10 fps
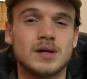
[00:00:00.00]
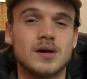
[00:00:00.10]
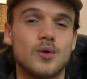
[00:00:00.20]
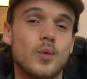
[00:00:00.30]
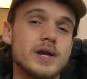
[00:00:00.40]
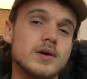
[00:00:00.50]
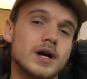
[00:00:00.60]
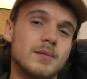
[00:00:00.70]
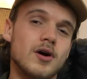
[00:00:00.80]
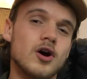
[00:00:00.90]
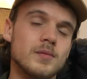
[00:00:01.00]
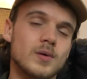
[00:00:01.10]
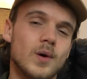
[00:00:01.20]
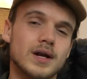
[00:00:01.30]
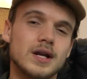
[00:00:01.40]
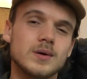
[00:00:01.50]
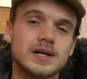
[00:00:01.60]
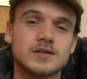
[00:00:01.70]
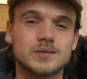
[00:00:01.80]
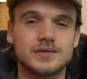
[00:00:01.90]
when you come home, you want to look
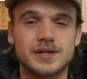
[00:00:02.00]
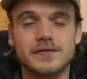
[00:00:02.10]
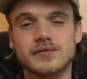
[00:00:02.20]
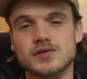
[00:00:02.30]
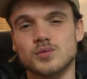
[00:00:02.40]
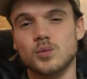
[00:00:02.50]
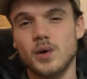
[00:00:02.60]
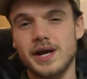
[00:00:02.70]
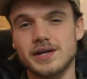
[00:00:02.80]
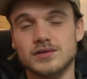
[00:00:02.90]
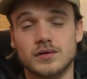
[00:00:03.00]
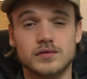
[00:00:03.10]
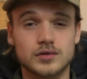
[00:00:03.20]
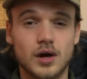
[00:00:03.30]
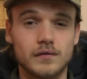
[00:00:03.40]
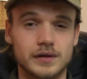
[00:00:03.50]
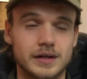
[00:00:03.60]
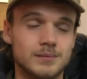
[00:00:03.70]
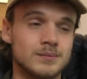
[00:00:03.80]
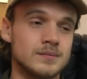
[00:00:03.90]
into different ways of solving it.
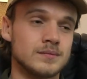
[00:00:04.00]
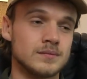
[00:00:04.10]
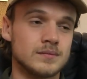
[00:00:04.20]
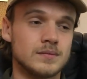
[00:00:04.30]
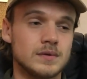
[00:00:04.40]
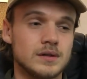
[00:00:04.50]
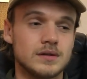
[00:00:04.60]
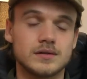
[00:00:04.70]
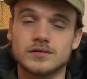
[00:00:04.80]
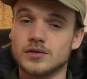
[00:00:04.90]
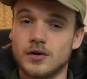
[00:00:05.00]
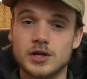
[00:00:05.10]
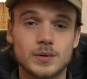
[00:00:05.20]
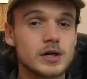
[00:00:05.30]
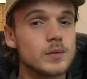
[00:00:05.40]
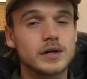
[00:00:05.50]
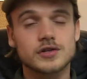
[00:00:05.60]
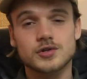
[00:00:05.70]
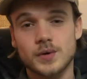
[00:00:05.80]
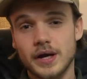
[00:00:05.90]
So you were doing a
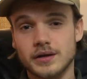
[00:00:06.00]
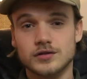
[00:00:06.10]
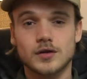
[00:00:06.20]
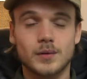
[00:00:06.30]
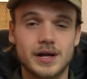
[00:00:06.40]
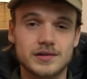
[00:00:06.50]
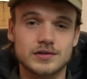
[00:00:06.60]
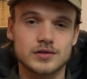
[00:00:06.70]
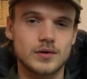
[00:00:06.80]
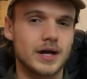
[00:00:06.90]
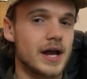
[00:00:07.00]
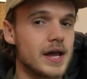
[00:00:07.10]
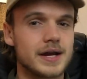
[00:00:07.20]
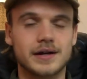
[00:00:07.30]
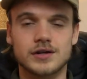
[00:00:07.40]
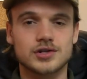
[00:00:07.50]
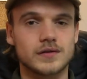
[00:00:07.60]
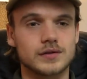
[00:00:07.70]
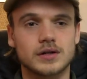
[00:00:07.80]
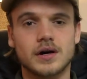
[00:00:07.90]
trick and someone asks you like, hey, can I
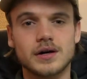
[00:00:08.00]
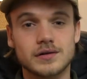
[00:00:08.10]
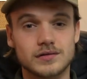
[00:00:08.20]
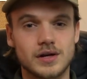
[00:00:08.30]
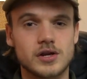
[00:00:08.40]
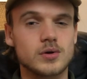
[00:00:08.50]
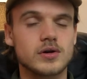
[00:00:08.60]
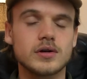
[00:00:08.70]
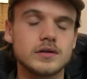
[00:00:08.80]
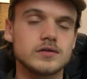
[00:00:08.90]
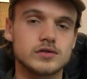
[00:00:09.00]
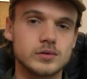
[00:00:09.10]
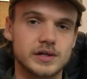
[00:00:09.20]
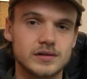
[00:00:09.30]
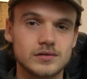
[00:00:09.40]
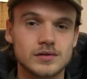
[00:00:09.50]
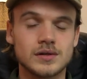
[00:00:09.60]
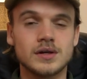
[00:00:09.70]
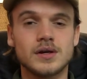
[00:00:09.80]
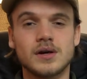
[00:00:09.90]
shuffle the cards? You couldn't do this.
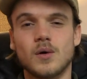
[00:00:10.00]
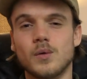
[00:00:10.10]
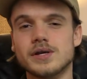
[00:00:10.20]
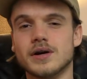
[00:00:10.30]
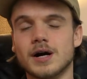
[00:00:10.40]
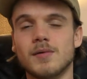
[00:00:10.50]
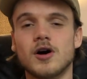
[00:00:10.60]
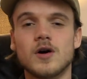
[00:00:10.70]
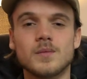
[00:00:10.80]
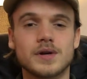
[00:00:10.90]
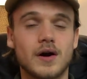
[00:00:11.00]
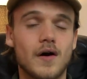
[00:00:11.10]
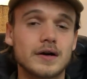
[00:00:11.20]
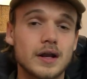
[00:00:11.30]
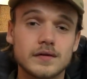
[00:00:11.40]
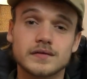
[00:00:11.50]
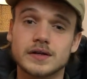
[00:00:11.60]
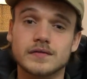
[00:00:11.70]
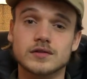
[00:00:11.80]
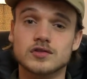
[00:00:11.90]
When you come home, there are a lot of
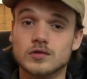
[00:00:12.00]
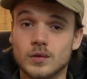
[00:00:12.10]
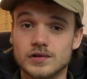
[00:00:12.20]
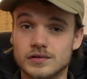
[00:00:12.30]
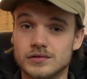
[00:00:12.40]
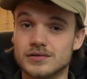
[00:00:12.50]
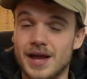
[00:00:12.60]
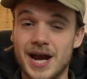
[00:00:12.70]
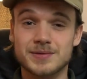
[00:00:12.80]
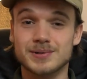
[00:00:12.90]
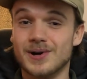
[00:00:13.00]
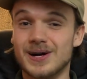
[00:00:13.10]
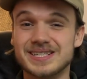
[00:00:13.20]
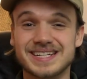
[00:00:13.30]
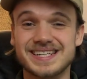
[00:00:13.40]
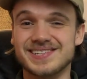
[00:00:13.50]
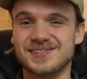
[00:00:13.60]
different sources. Expert card technique is a